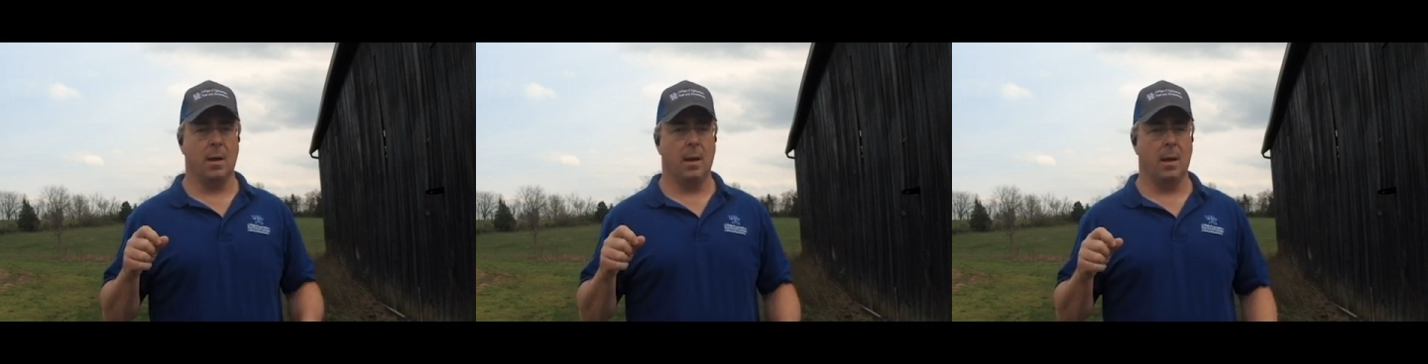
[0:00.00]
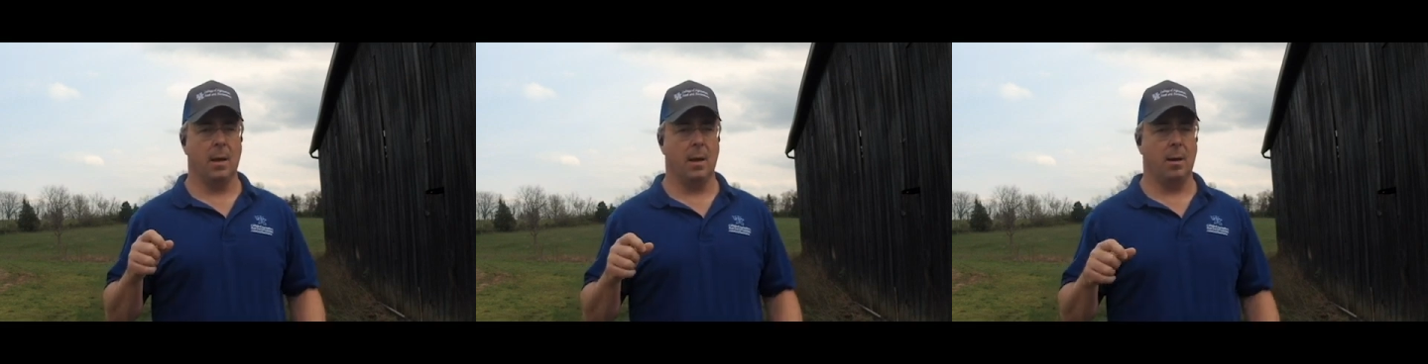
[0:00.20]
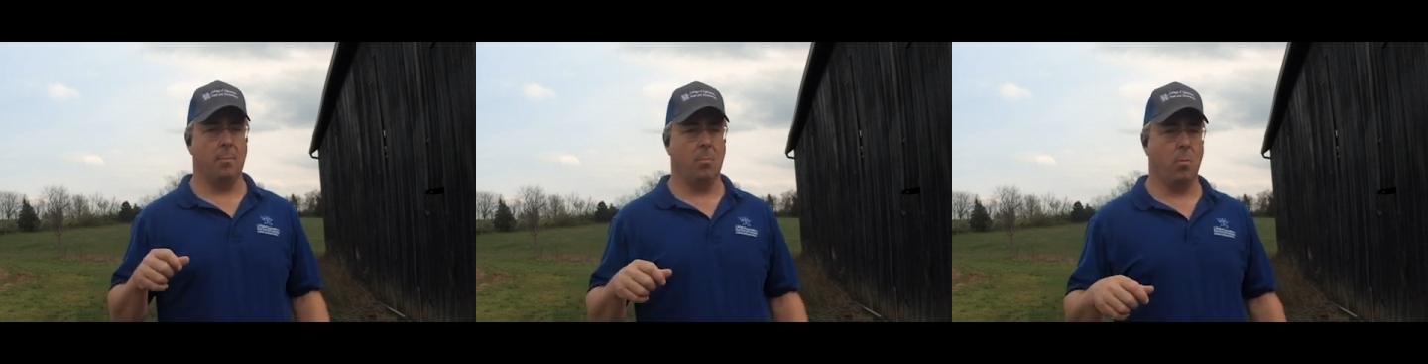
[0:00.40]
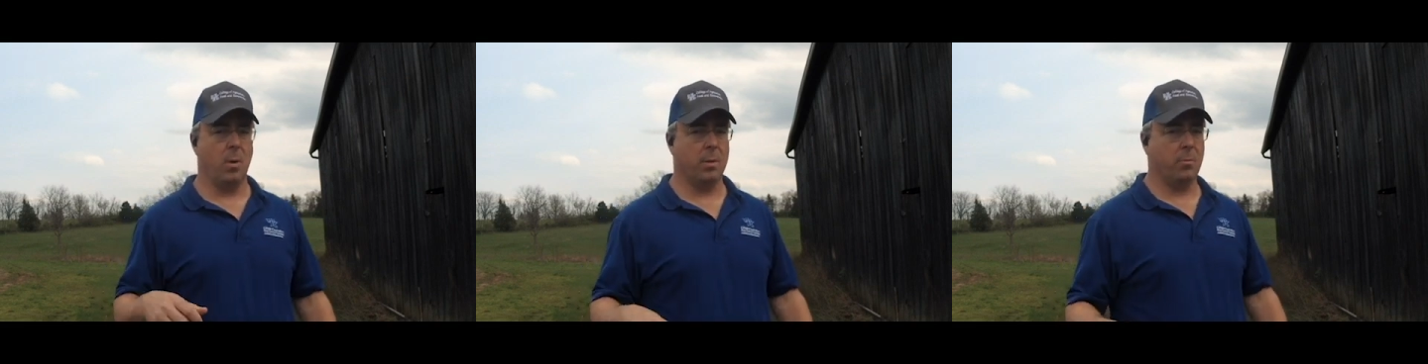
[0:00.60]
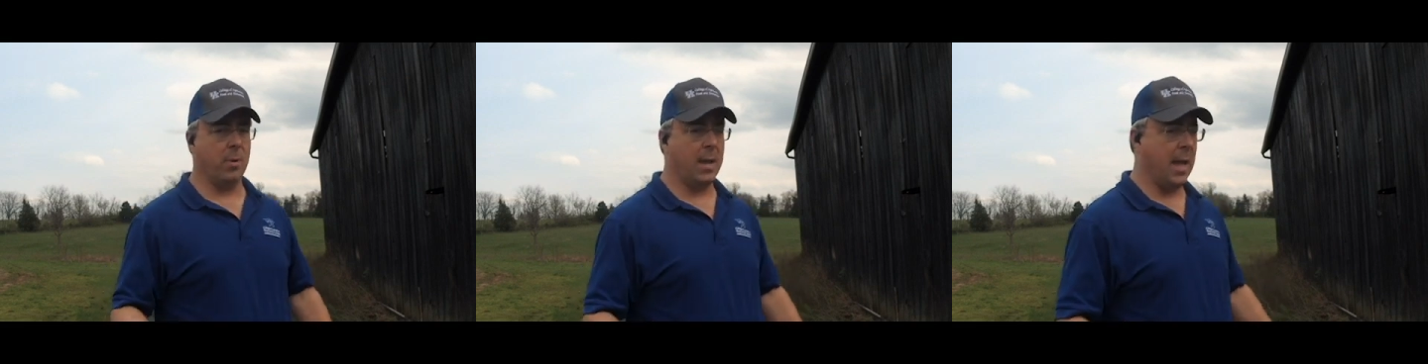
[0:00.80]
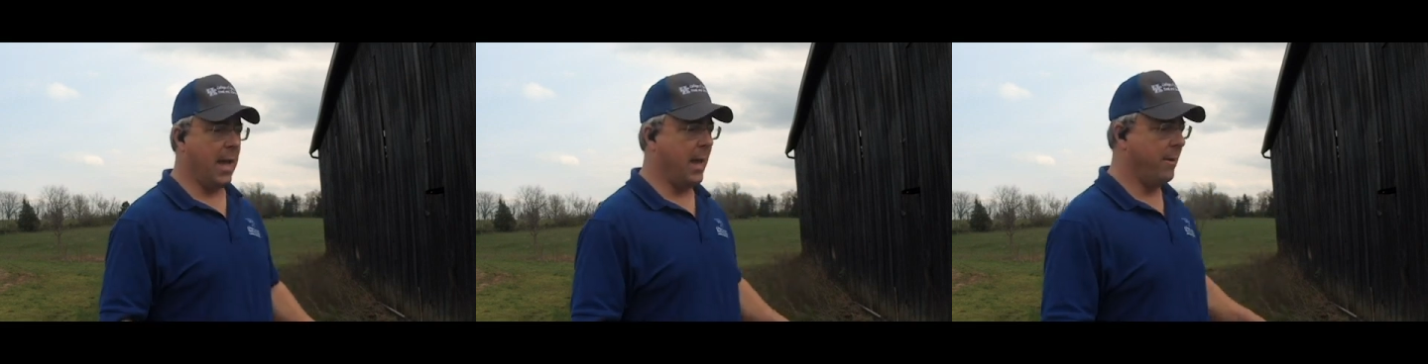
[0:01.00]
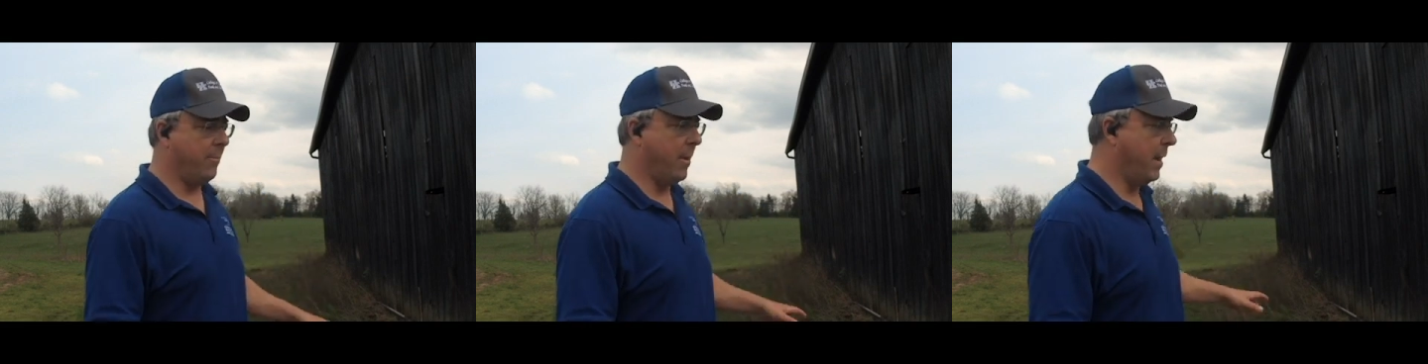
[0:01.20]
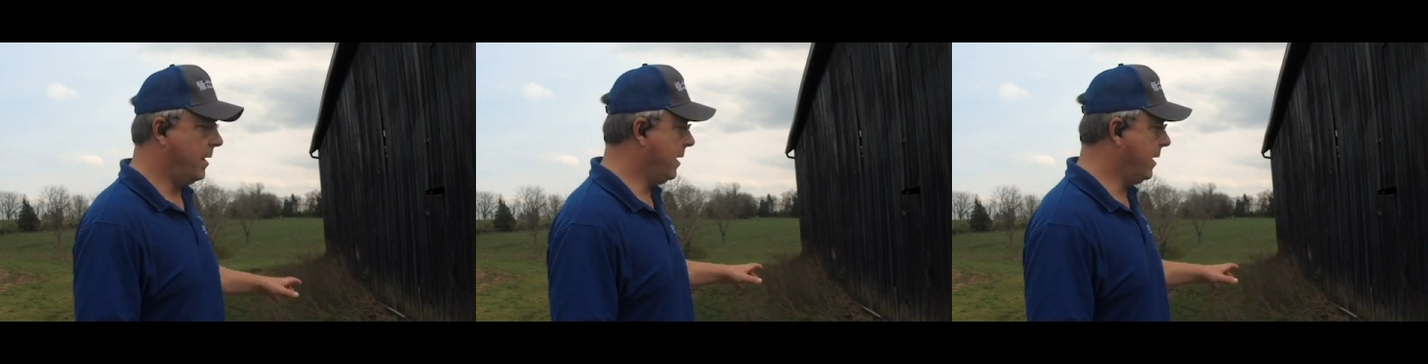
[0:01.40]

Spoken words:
What we have out